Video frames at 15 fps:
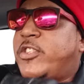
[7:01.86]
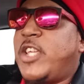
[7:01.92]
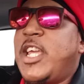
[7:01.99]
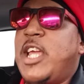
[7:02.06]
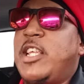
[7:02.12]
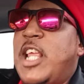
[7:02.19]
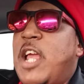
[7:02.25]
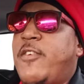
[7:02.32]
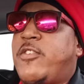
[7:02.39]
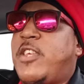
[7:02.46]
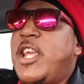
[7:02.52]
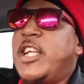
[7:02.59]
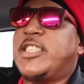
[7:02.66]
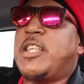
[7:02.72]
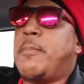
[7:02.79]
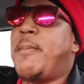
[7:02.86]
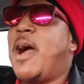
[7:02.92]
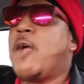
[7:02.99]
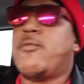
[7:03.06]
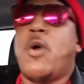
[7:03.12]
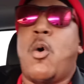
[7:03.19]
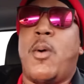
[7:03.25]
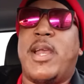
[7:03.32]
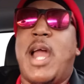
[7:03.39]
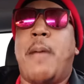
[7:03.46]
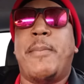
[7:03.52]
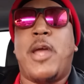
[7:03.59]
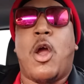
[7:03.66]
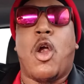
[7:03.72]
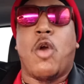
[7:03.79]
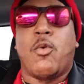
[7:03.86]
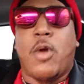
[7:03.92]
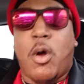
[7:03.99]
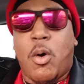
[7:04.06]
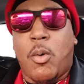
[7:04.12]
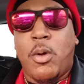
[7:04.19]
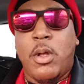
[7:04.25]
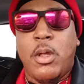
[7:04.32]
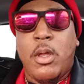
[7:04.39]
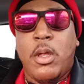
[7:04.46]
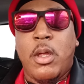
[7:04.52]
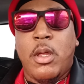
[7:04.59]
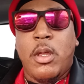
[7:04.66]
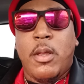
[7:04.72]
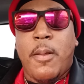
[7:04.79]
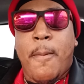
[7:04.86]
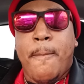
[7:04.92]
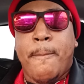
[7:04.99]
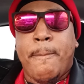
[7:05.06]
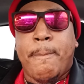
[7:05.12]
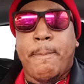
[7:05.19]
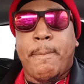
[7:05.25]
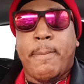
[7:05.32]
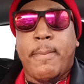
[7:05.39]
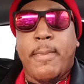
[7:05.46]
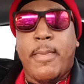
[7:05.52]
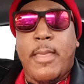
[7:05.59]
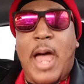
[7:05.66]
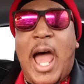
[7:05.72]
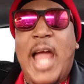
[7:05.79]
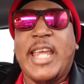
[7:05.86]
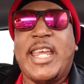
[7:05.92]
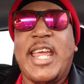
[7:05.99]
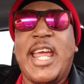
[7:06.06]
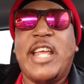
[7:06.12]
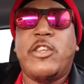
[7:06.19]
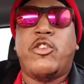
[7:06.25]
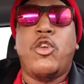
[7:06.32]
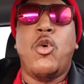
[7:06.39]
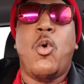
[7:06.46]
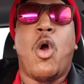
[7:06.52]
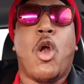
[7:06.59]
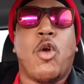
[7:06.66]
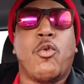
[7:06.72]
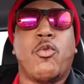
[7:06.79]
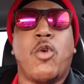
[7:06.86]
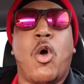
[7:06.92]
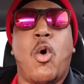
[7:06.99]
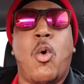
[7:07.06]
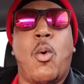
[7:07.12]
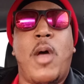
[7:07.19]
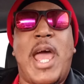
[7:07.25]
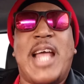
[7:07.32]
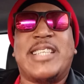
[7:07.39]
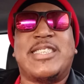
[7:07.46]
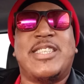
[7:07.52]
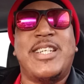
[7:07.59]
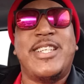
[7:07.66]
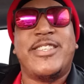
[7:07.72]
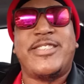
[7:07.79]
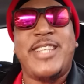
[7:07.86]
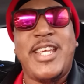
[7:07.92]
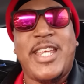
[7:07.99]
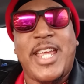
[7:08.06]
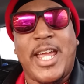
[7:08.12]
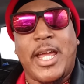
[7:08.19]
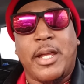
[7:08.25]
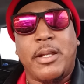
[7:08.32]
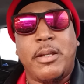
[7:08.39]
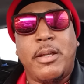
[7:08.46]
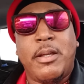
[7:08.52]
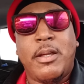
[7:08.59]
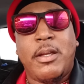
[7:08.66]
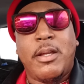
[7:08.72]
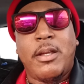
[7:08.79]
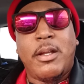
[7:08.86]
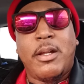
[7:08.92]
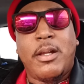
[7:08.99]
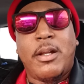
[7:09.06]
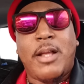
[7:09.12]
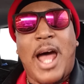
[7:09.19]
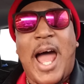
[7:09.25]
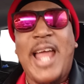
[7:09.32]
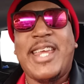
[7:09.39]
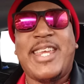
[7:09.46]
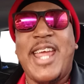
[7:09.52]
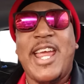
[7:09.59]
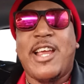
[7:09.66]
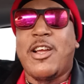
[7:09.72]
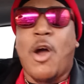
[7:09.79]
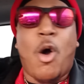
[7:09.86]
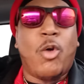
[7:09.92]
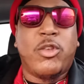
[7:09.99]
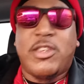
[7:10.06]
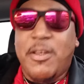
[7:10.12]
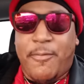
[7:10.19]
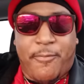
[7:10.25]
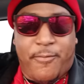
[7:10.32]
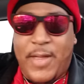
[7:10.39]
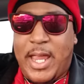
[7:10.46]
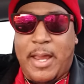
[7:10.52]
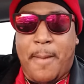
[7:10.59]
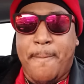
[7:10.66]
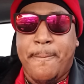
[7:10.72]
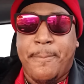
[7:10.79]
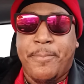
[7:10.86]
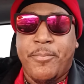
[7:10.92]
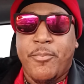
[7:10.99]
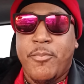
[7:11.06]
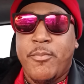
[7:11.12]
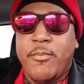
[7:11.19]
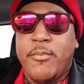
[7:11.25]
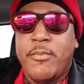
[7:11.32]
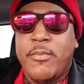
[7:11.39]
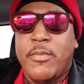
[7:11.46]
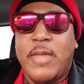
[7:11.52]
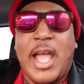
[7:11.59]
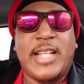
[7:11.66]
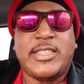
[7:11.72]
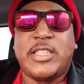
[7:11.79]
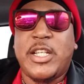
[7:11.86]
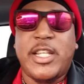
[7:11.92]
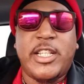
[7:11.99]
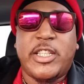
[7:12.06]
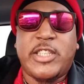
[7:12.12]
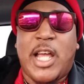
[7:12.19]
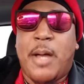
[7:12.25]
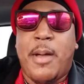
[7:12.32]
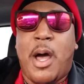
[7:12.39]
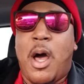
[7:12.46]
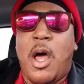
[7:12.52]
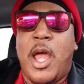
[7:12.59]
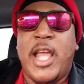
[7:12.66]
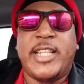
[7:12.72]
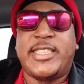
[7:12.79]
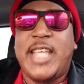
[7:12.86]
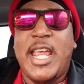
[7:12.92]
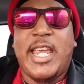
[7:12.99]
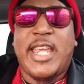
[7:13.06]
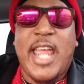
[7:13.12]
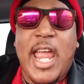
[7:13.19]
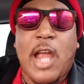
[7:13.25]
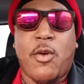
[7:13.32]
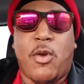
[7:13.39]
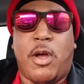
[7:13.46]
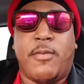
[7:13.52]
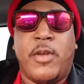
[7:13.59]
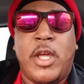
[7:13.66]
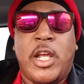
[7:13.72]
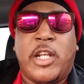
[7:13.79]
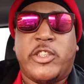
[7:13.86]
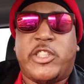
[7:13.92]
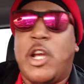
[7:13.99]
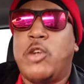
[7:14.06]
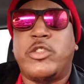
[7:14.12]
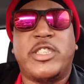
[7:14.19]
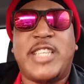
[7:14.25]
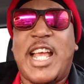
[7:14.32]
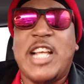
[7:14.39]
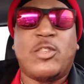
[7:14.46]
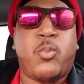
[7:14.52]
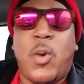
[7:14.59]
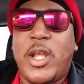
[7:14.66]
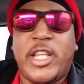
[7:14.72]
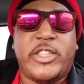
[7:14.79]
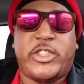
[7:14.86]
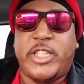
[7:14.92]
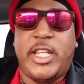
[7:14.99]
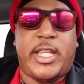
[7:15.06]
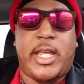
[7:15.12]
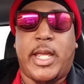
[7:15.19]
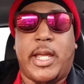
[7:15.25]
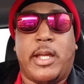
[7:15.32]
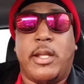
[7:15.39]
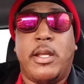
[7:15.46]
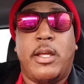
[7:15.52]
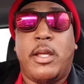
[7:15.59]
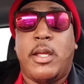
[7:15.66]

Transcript: she if she's in my role and I'm in her role, I can't do her role as good as she can. I can't cultivate as good as uh, uh, uh, and take care of children as well as she can.